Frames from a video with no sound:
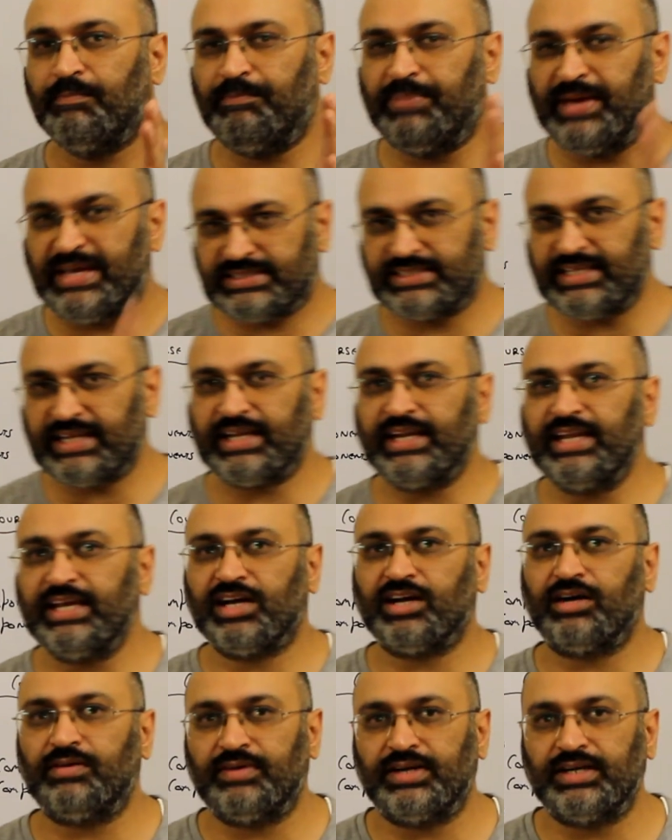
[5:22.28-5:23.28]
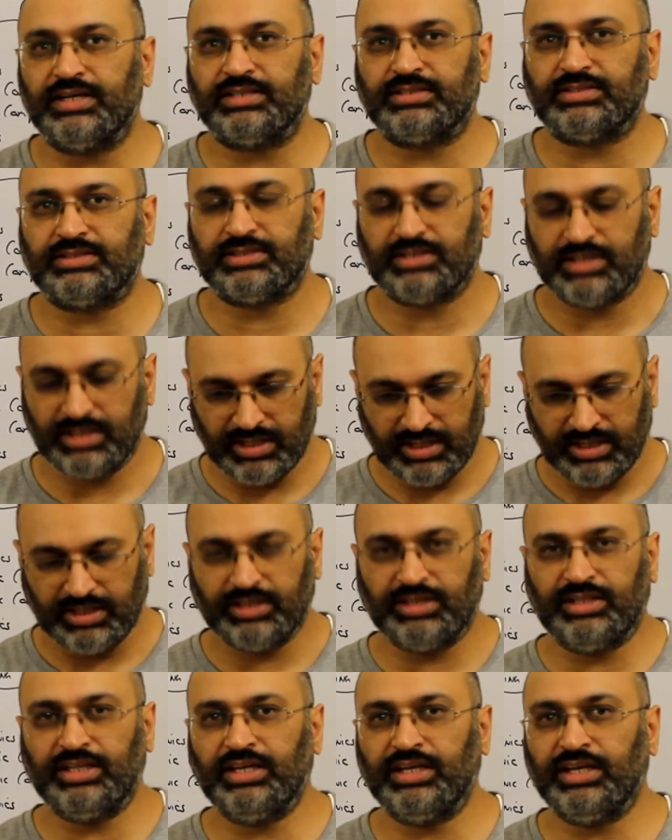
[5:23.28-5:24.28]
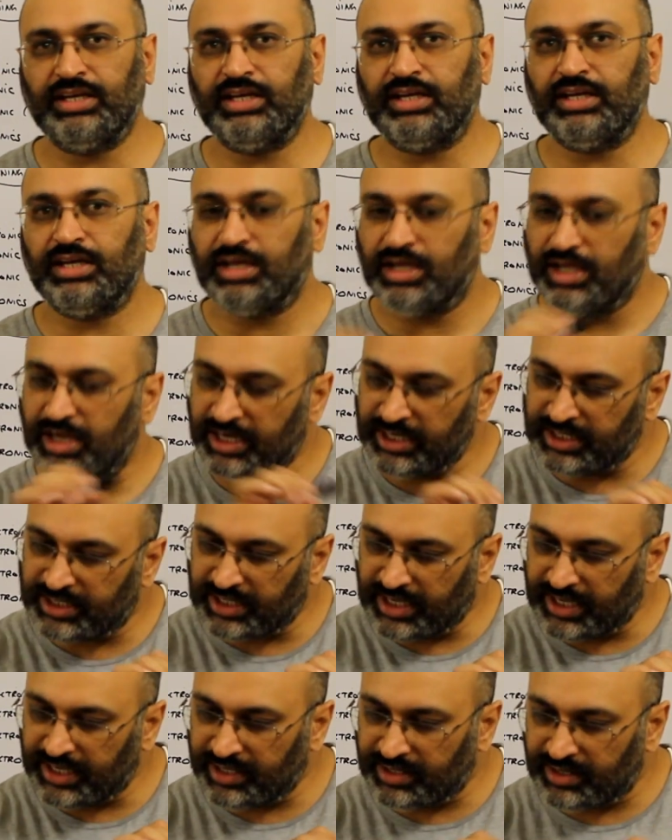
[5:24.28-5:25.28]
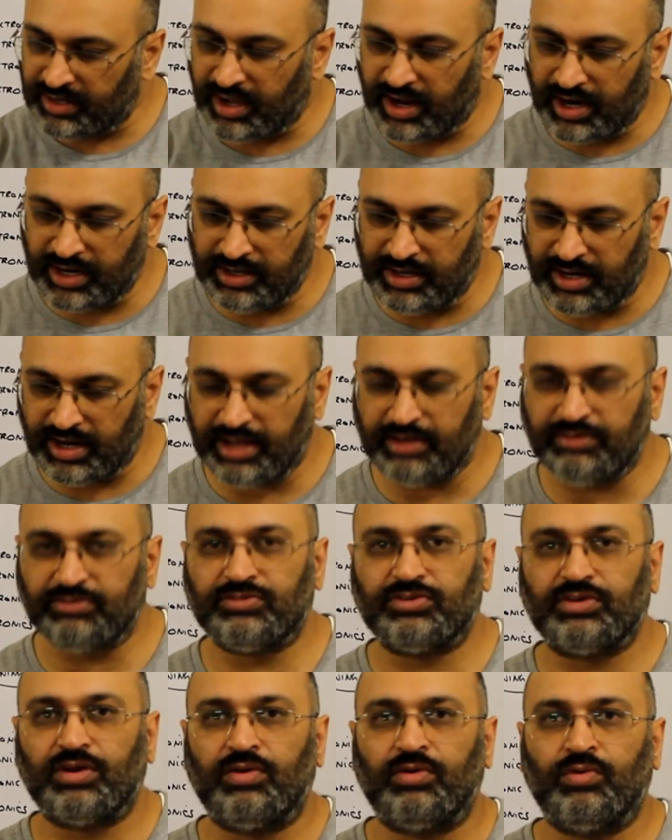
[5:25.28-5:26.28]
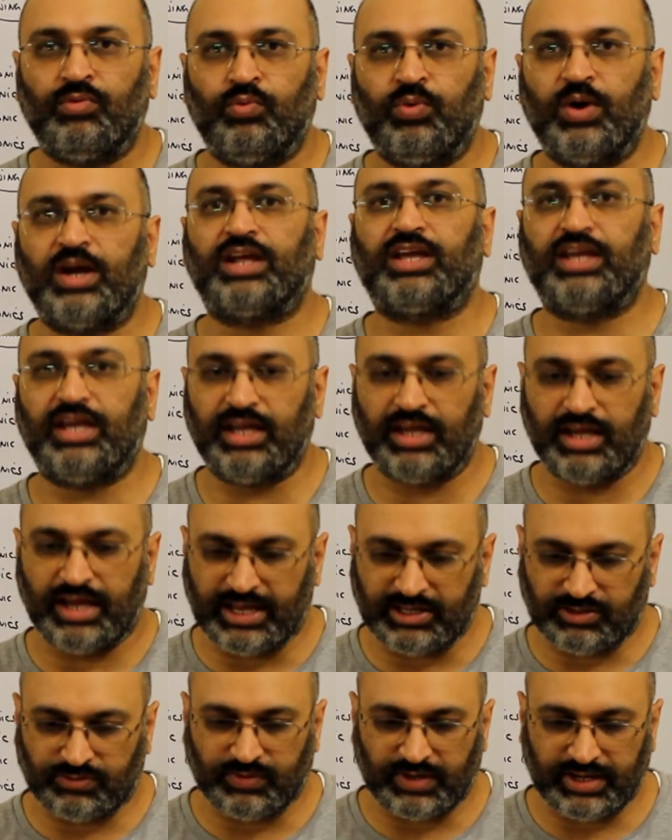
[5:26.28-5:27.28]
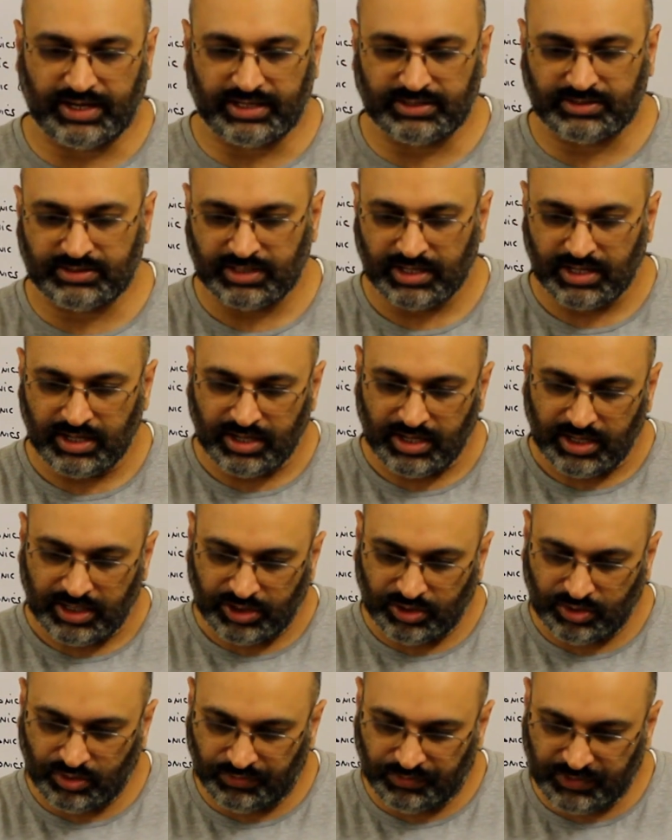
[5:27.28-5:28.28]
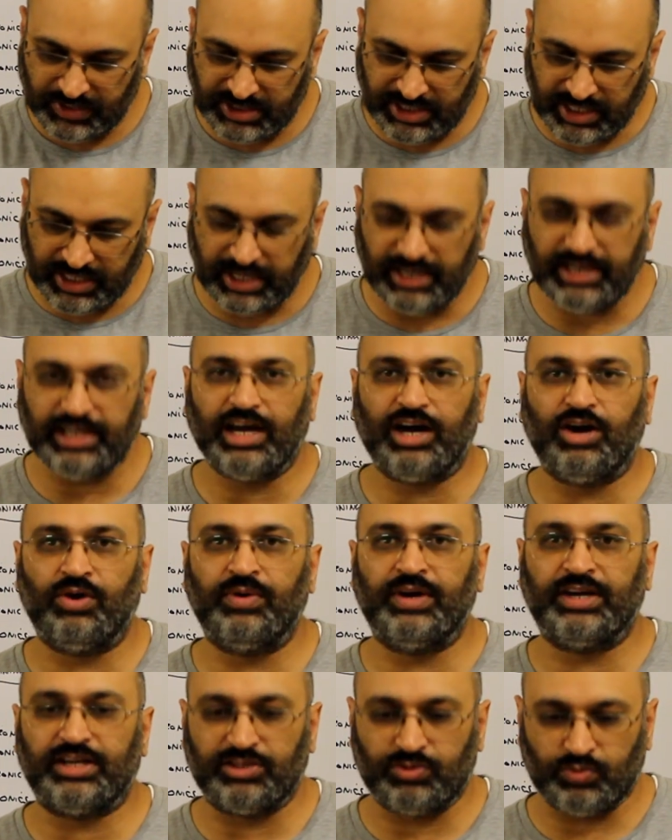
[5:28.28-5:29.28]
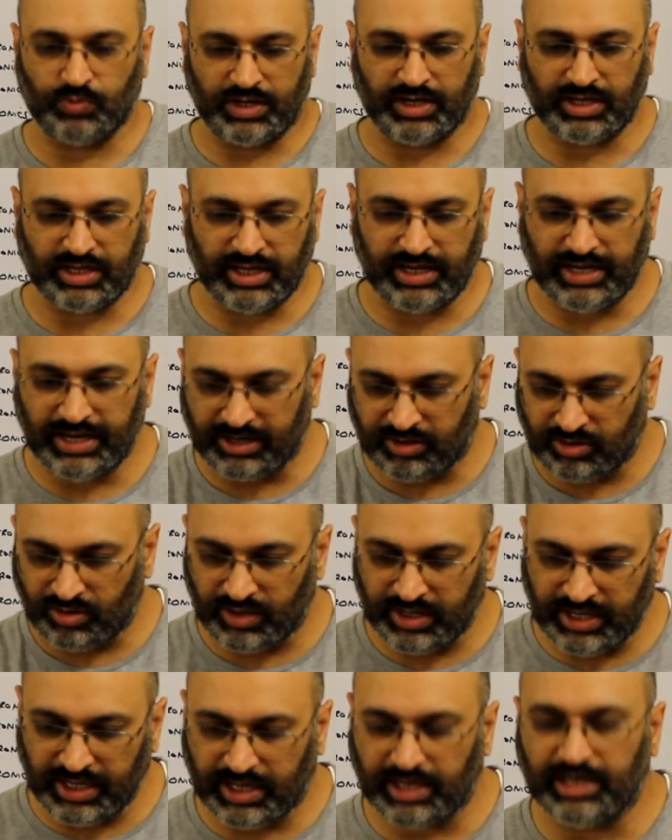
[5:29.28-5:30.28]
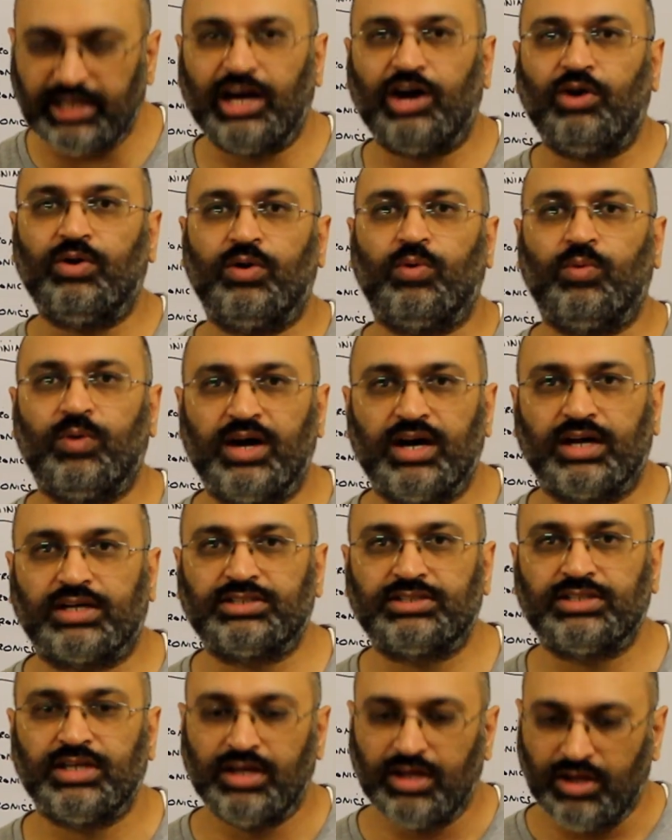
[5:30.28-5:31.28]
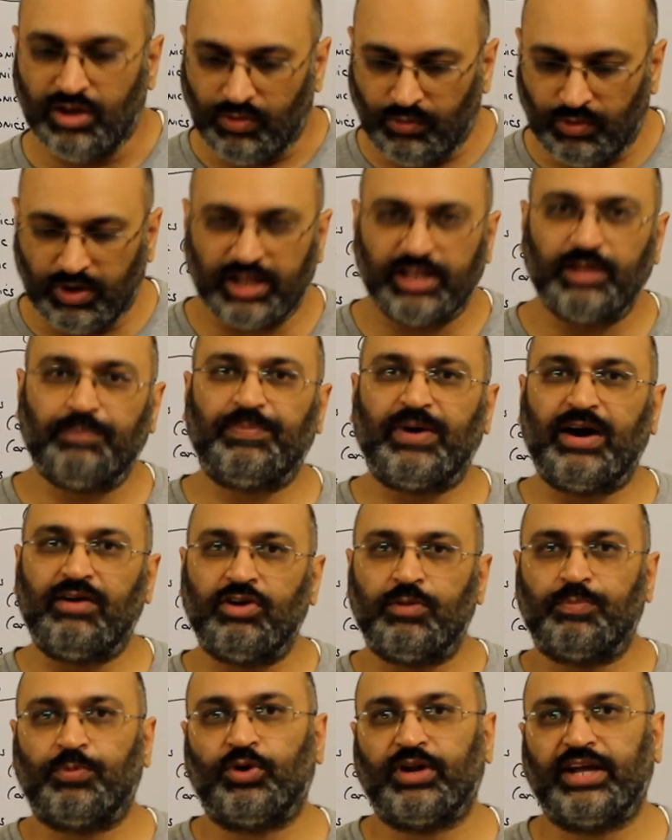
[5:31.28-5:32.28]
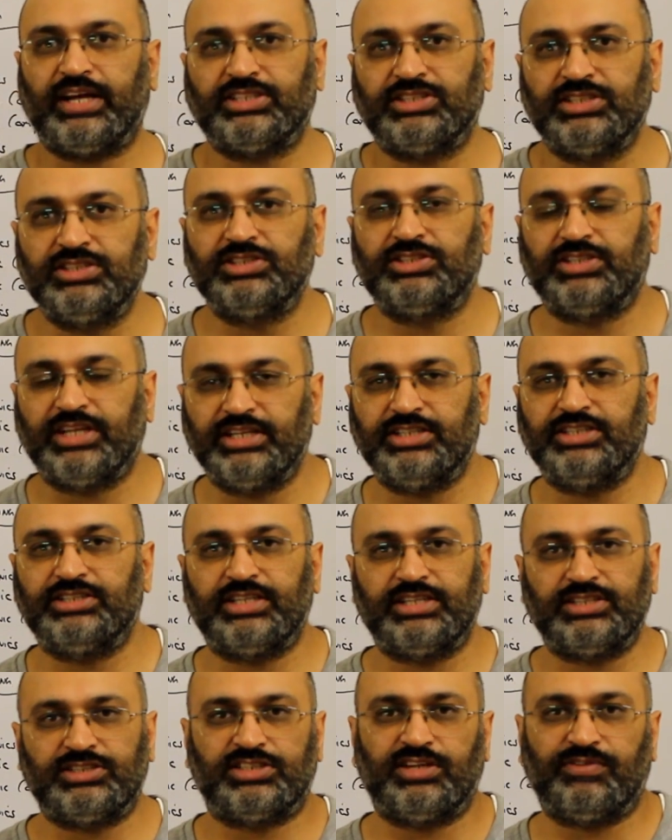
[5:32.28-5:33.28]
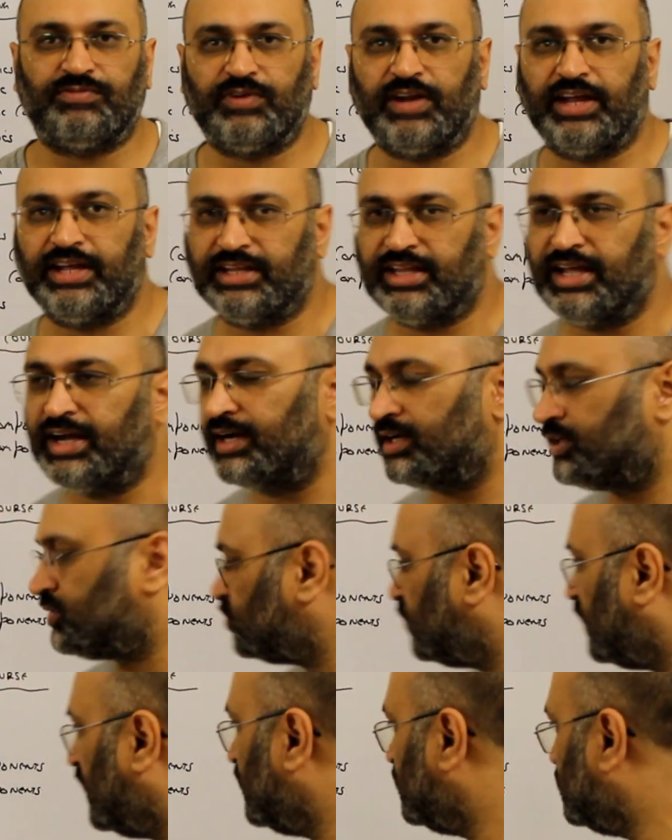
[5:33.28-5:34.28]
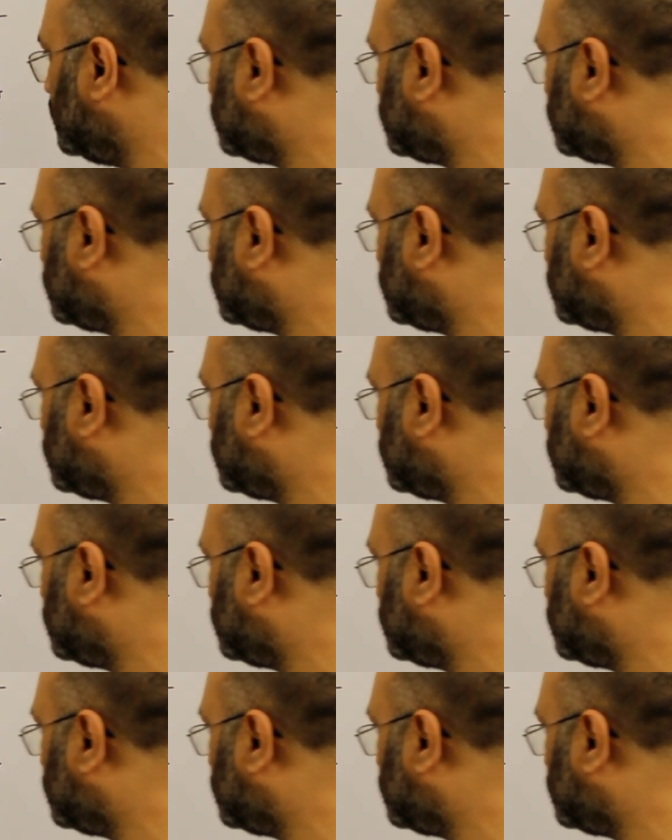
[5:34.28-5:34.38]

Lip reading: basically covers the entire hard drives working as far as physically how it is working, electronically how it works, what are the power protection stages and stuff like that. So I'll